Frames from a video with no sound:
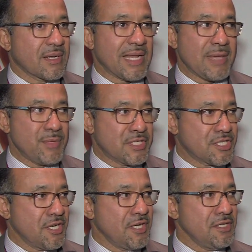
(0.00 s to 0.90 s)
Climate
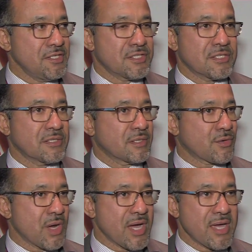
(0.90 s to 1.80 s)
change,
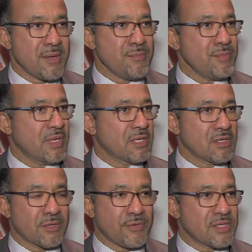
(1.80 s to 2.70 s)
crime, a
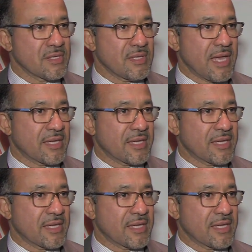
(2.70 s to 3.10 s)
lot of other